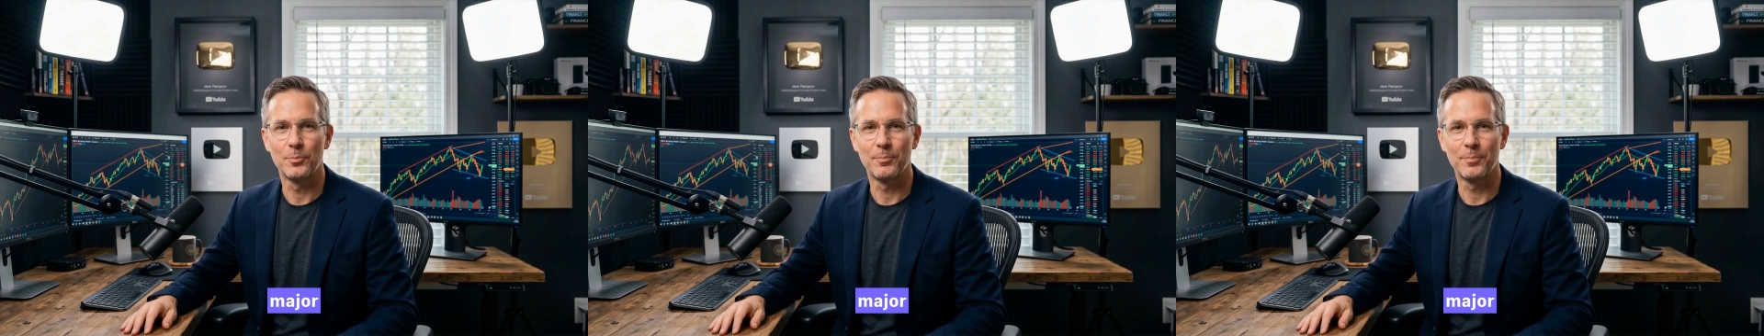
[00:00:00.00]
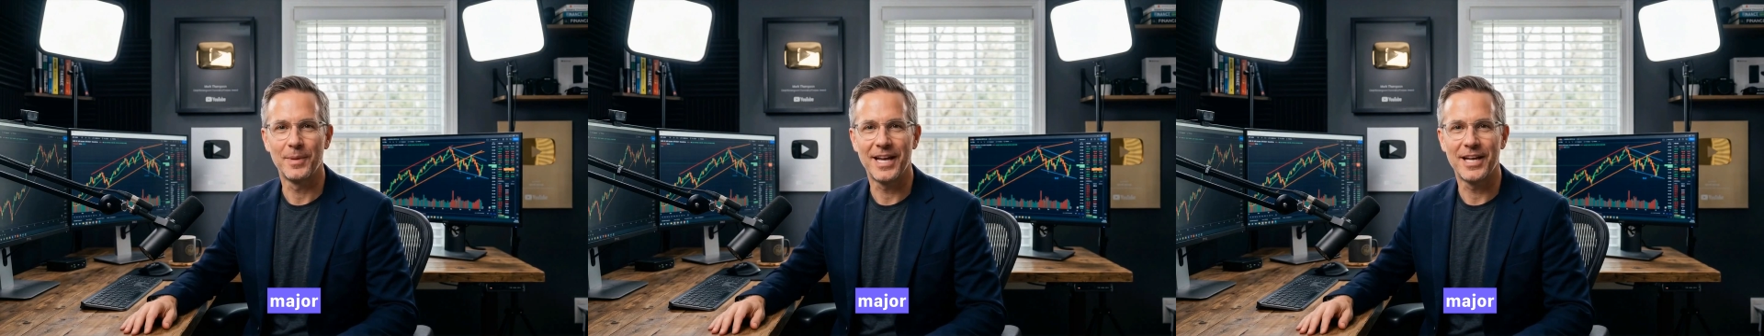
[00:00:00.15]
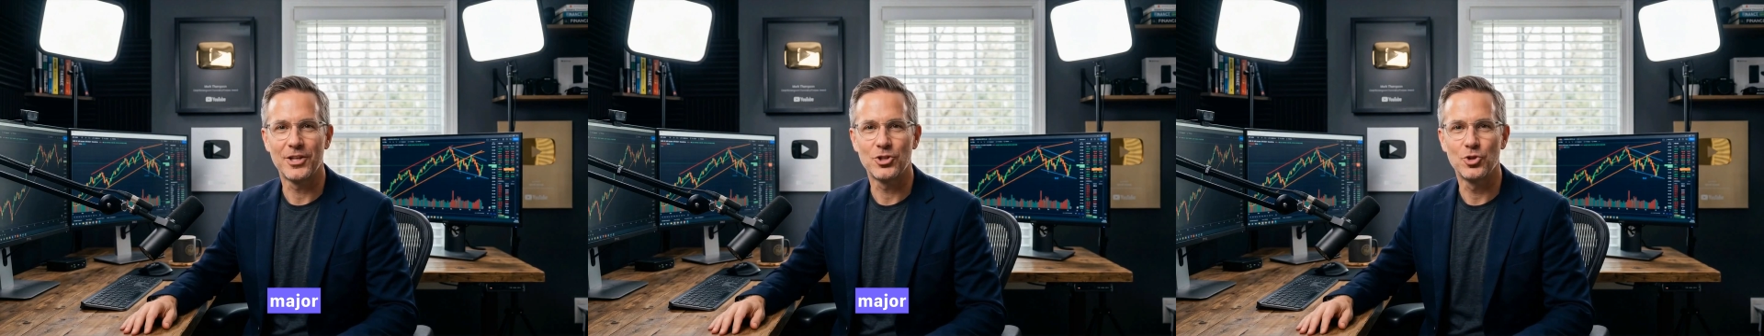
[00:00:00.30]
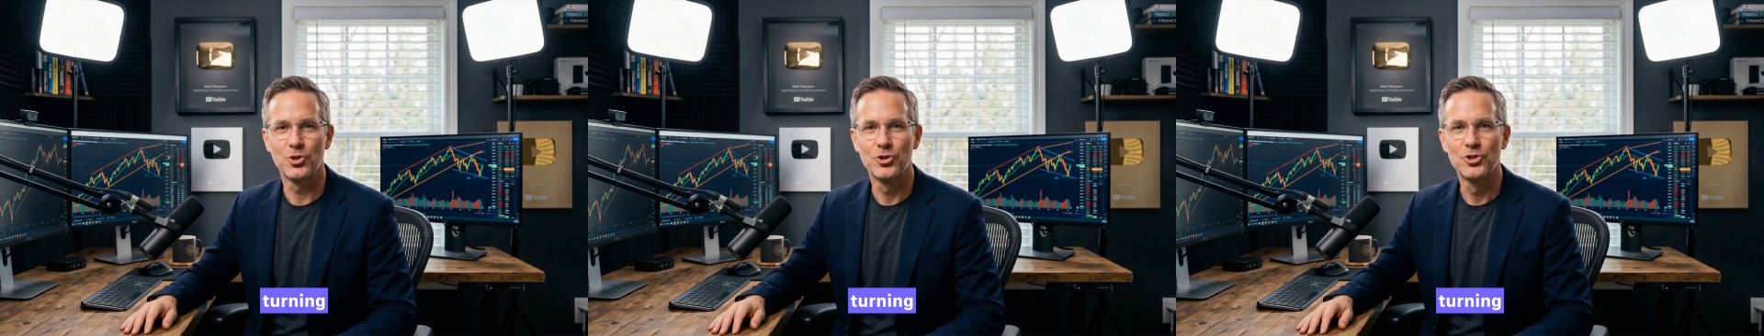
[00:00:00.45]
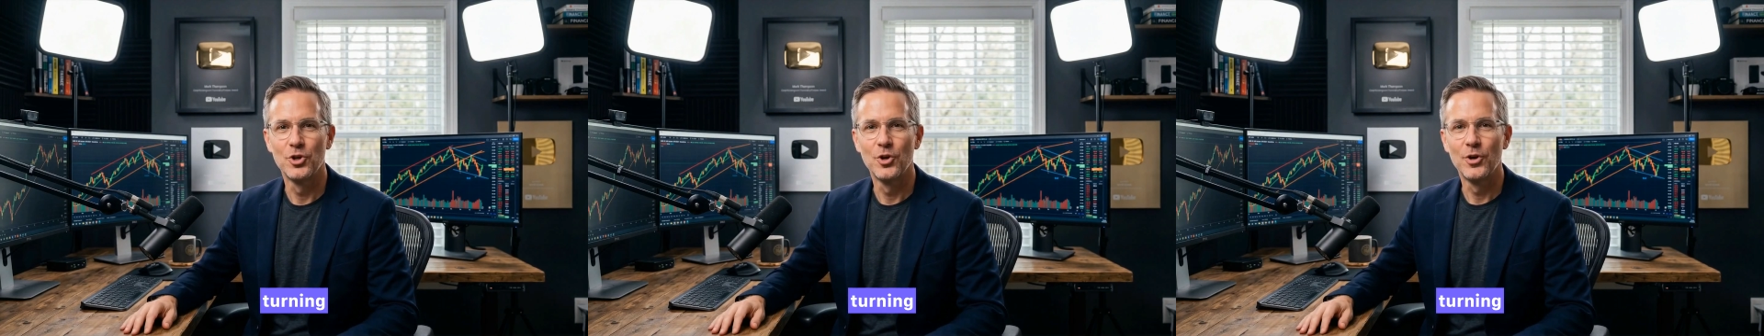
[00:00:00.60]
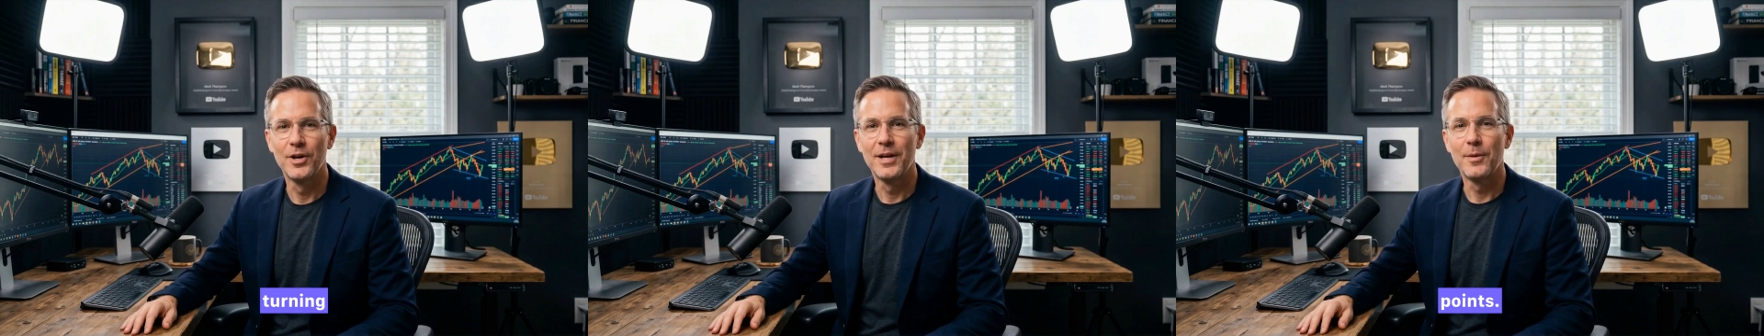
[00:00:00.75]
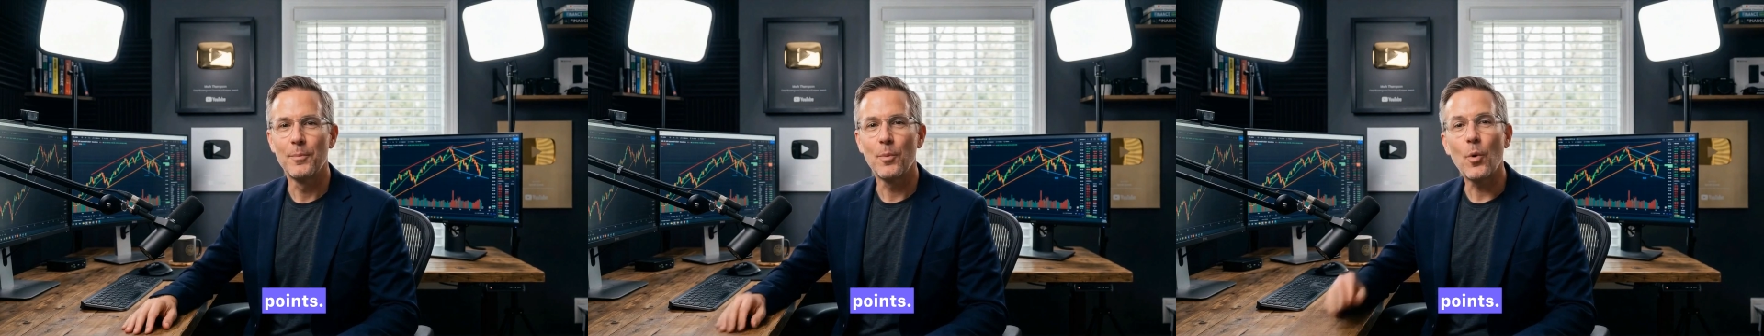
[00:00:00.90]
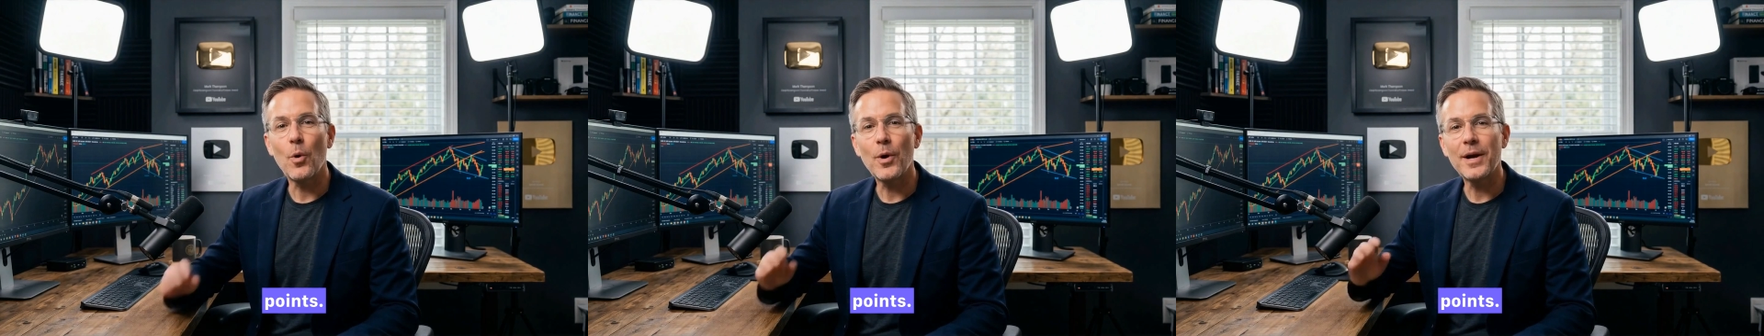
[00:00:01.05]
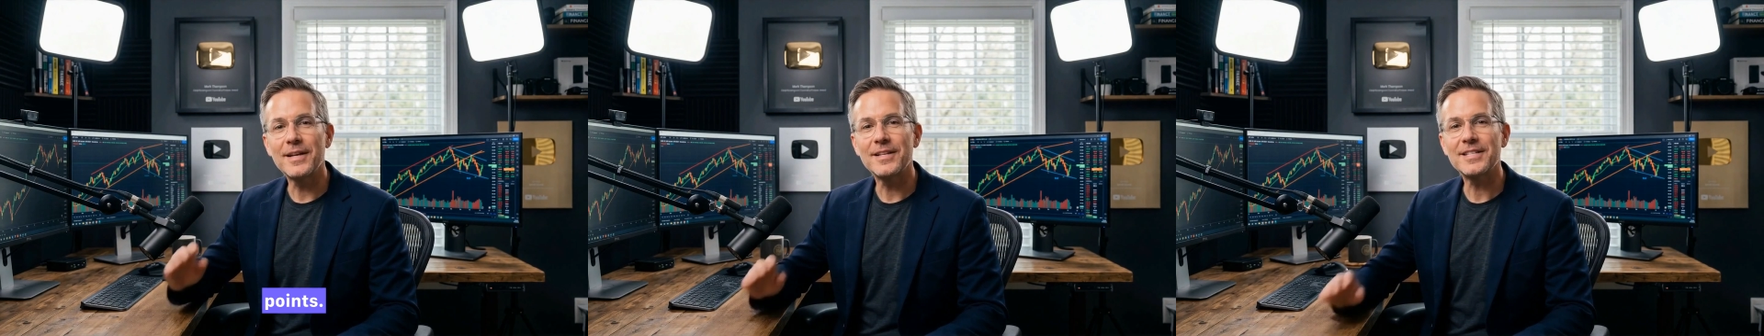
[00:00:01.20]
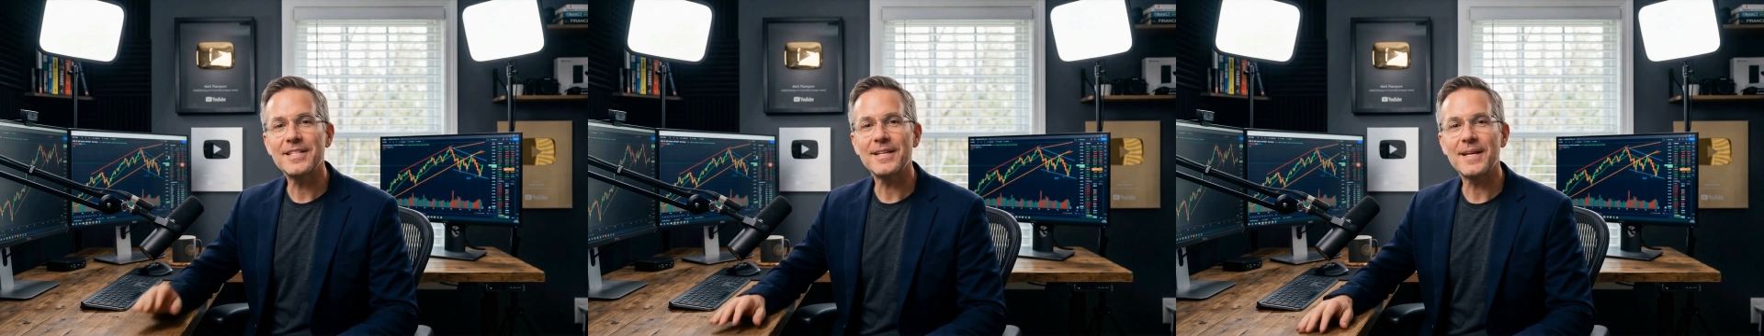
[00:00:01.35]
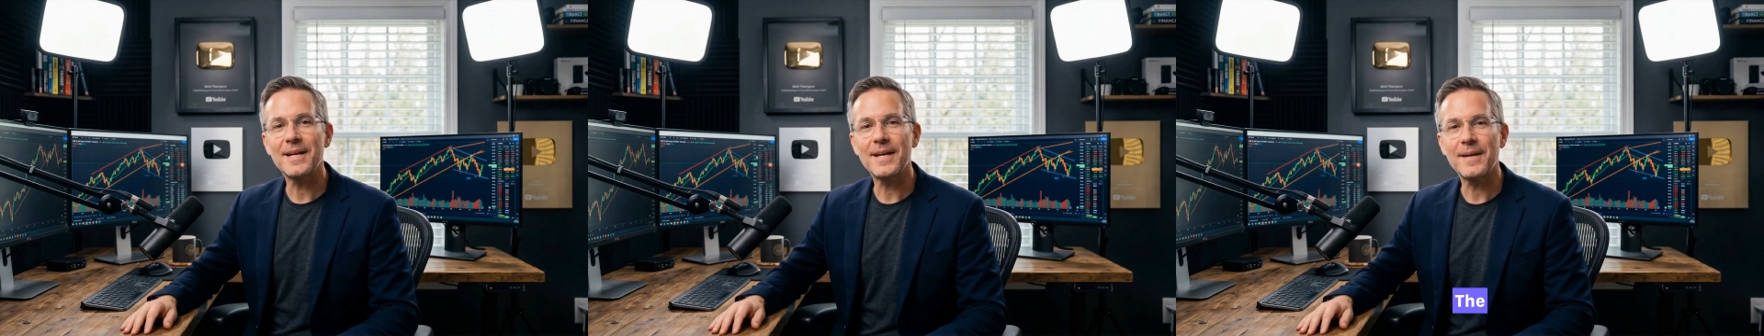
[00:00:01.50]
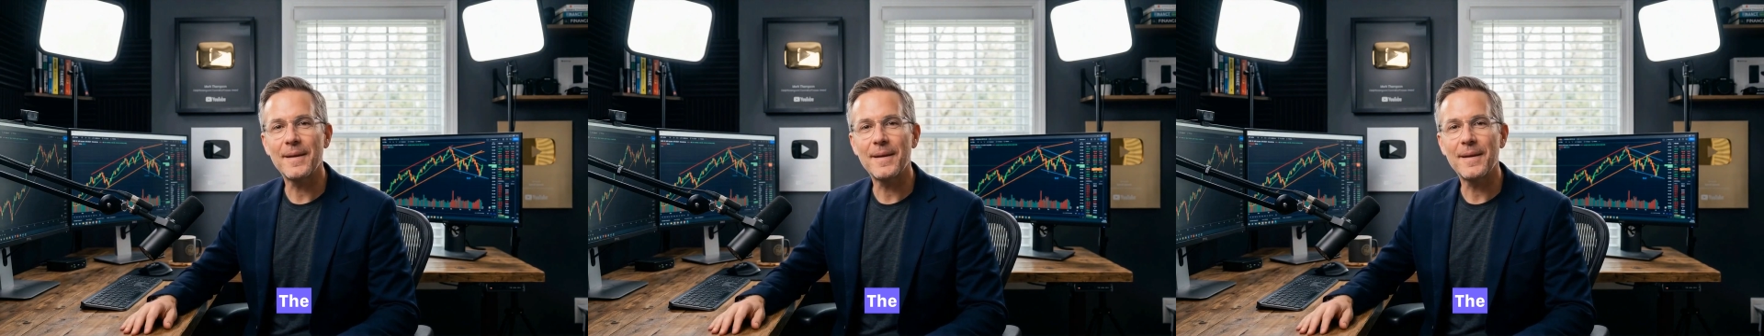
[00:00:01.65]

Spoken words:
major turning points.